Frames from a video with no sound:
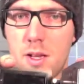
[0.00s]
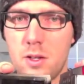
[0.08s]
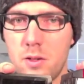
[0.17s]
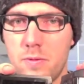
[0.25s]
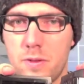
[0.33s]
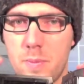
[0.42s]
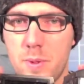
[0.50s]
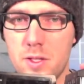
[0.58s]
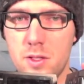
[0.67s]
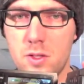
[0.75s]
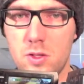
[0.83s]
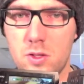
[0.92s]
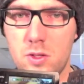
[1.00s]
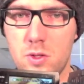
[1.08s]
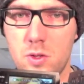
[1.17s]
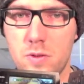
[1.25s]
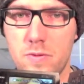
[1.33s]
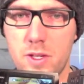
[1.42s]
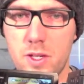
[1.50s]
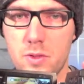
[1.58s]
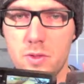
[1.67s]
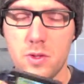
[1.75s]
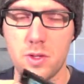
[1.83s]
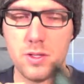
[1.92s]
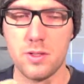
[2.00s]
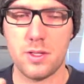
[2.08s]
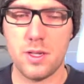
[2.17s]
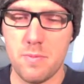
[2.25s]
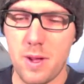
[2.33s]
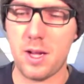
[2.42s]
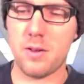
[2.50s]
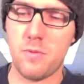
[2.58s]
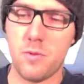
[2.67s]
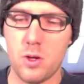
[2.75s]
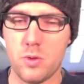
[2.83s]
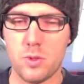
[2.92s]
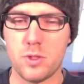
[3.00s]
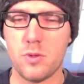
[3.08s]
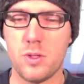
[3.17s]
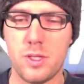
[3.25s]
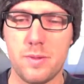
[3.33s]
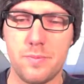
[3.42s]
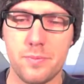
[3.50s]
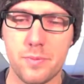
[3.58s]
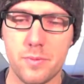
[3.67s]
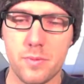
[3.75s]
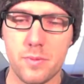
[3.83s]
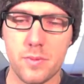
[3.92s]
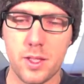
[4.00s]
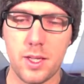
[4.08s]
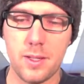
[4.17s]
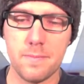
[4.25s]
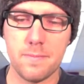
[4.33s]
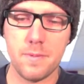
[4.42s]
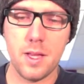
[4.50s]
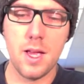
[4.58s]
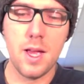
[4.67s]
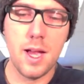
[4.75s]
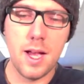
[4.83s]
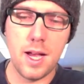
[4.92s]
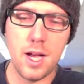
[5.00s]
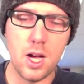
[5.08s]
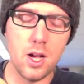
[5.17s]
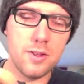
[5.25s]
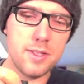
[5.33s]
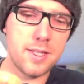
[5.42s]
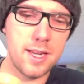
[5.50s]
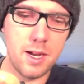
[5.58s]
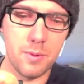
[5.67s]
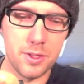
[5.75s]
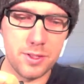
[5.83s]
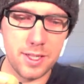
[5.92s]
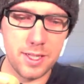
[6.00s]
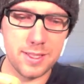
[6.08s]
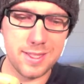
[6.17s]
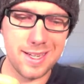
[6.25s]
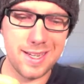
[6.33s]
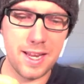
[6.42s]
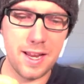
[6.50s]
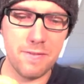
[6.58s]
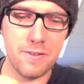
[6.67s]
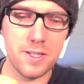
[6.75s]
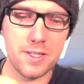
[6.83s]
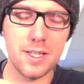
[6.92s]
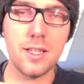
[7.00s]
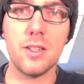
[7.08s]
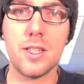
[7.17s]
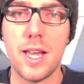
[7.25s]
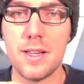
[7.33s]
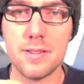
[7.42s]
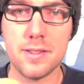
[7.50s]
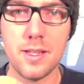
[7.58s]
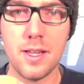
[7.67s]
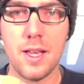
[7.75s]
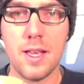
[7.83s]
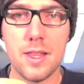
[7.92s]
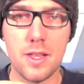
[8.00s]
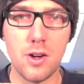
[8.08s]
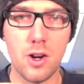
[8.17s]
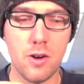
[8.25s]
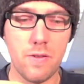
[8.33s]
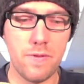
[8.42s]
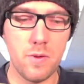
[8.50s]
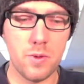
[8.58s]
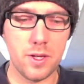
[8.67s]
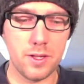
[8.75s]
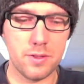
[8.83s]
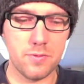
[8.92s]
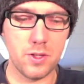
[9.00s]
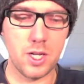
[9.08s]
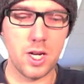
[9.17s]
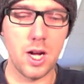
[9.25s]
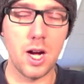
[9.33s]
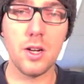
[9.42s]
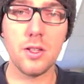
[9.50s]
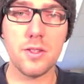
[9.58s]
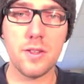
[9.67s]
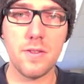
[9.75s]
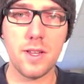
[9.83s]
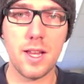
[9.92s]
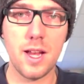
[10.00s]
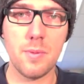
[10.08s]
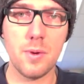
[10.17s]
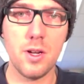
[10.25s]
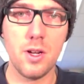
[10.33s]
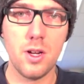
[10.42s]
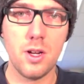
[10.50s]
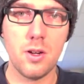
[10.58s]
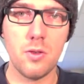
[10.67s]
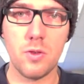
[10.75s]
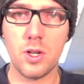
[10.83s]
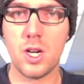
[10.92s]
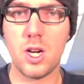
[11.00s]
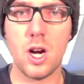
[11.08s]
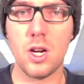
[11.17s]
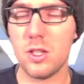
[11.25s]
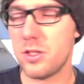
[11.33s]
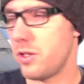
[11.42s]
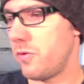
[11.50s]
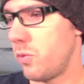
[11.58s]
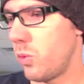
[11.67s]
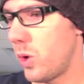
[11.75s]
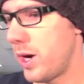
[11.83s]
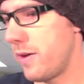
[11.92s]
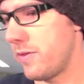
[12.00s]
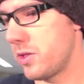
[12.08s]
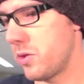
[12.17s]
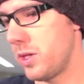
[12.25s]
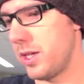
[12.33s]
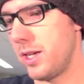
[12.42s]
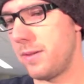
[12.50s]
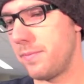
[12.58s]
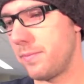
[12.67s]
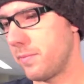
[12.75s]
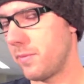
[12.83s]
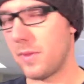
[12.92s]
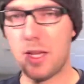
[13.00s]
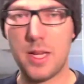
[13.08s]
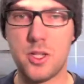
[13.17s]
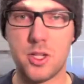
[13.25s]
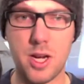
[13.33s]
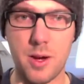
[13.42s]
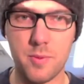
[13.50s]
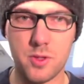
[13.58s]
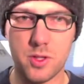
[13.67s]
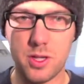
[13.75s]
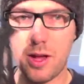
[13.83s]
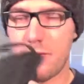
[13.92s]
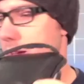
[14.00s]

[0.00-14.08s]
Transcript: it'll flip it to your video so you can see back and forth what's going on. Okay. All these cameras, inside every single case, there are a few things. Regardless of the camera, regardless of whatever's going on, each camera is going to have a